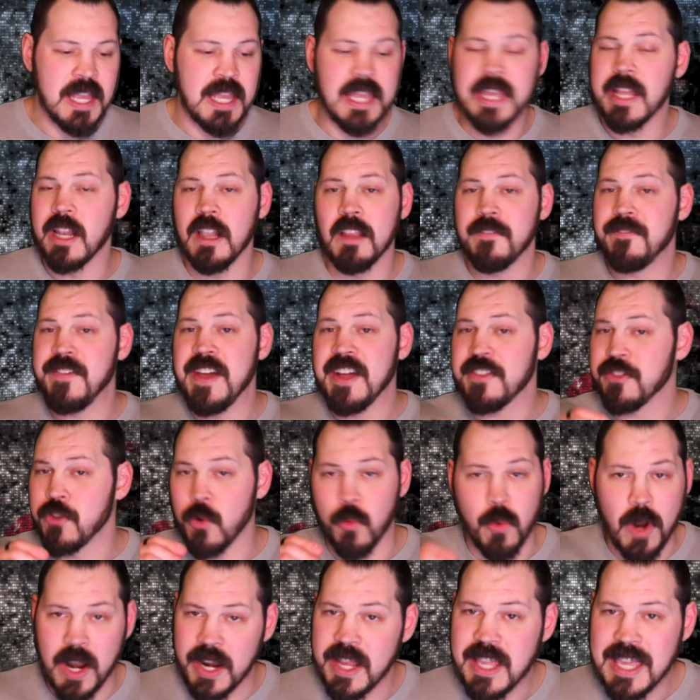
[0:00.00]
It'll affect the
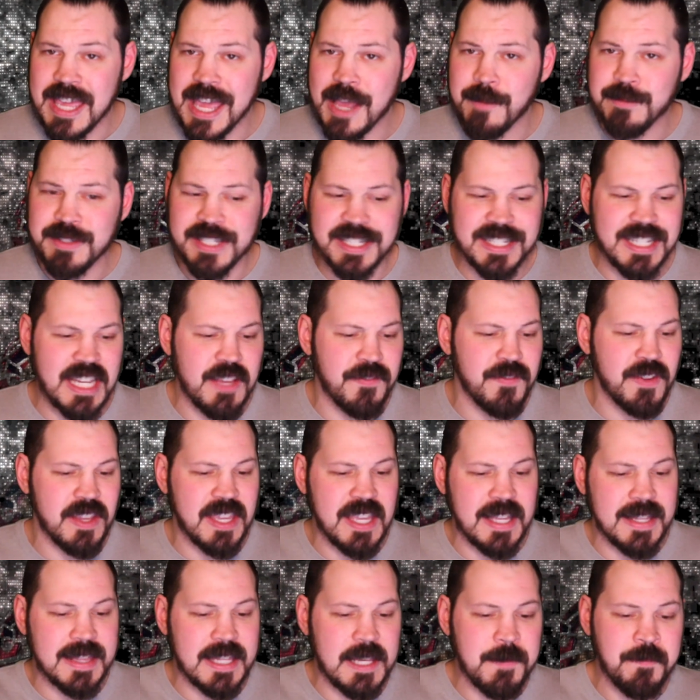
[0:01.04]
running game
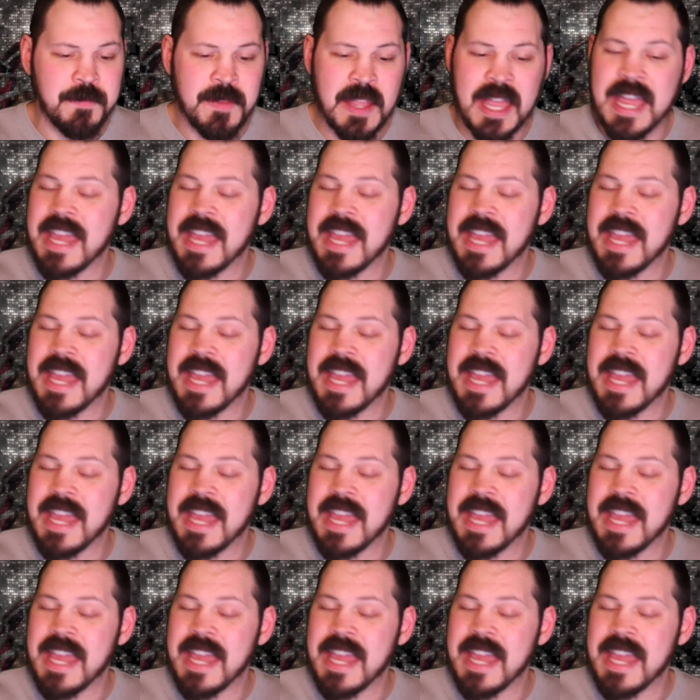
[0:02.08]
significantly,